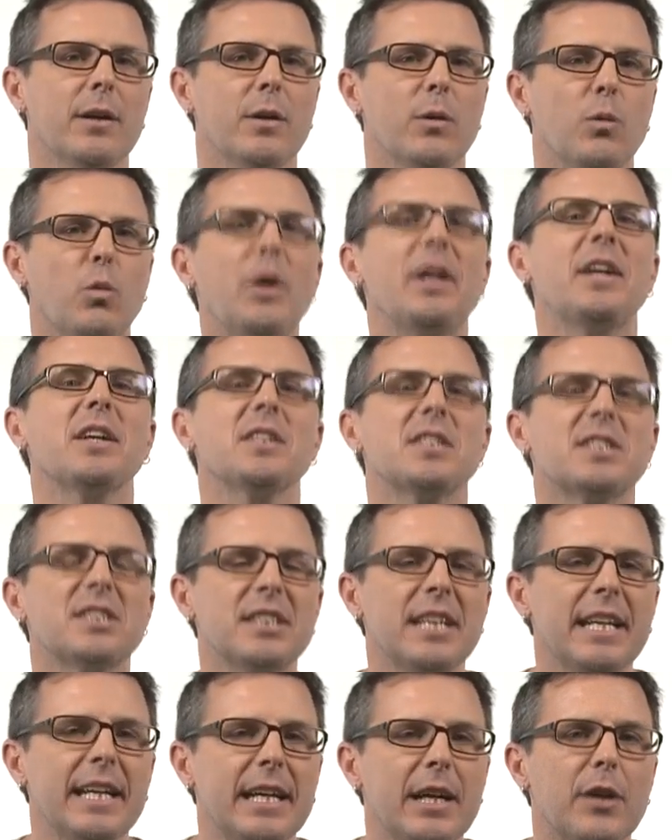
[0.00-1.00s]
we can
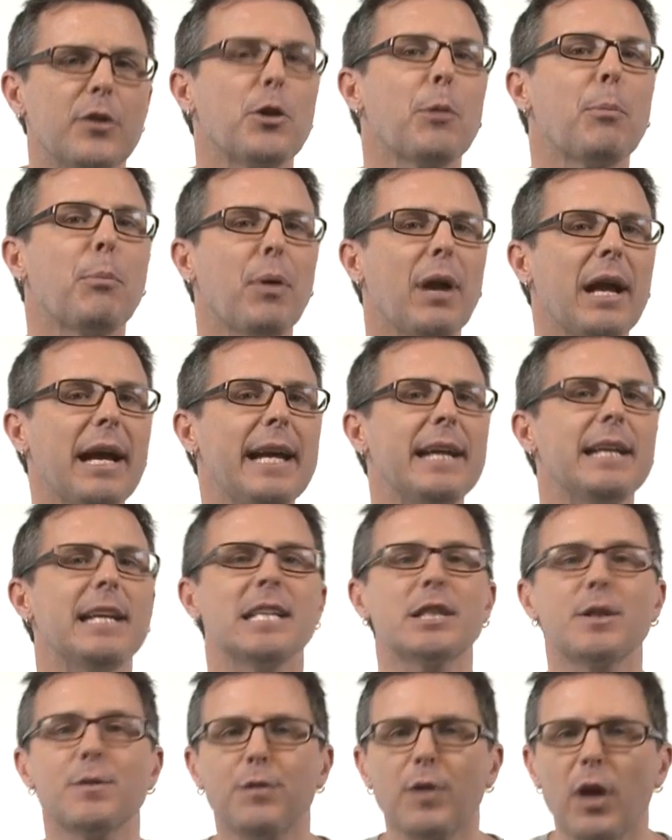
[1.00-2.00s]
say the plane
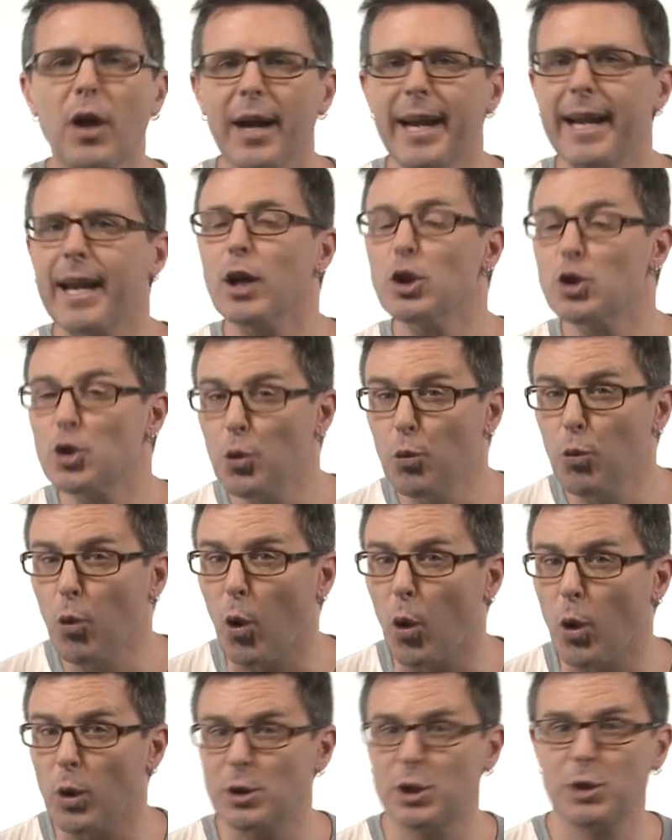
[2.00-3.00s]
is flying
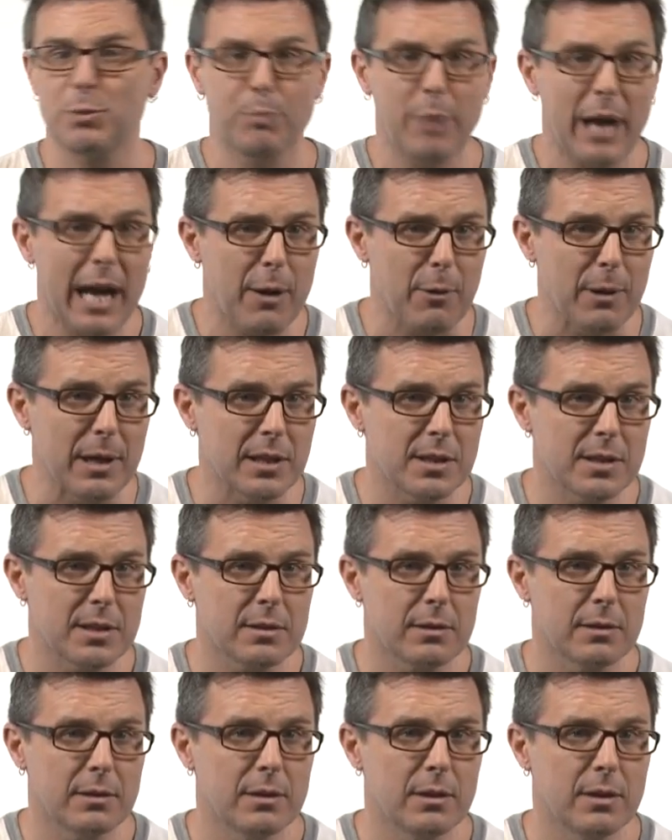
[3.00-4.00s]
towards Paris.
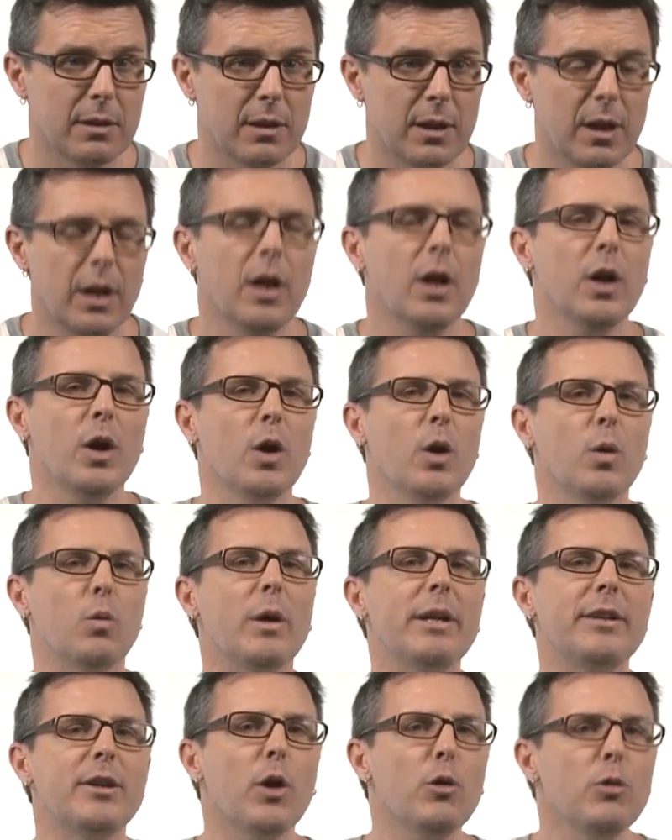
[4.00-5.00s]
We
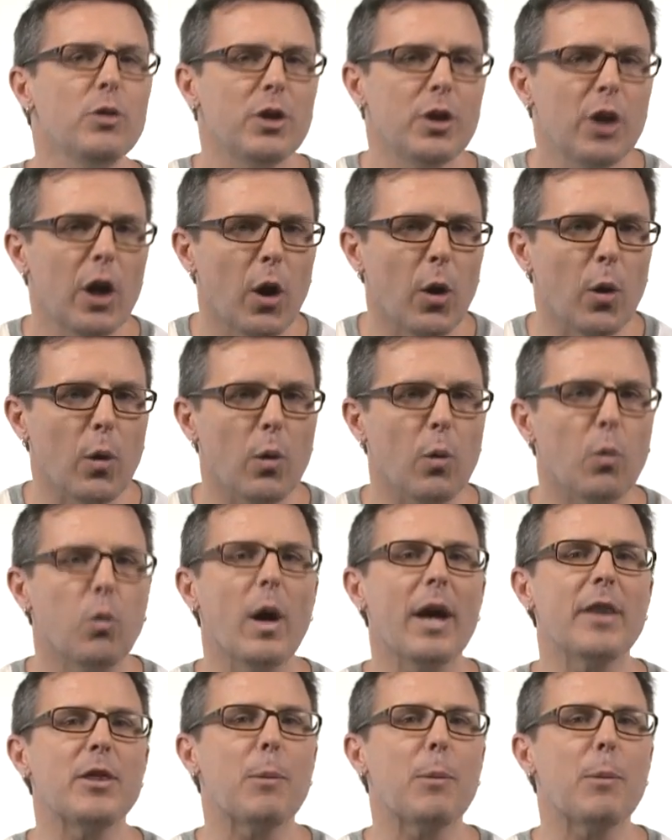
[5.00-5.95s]
don't know where the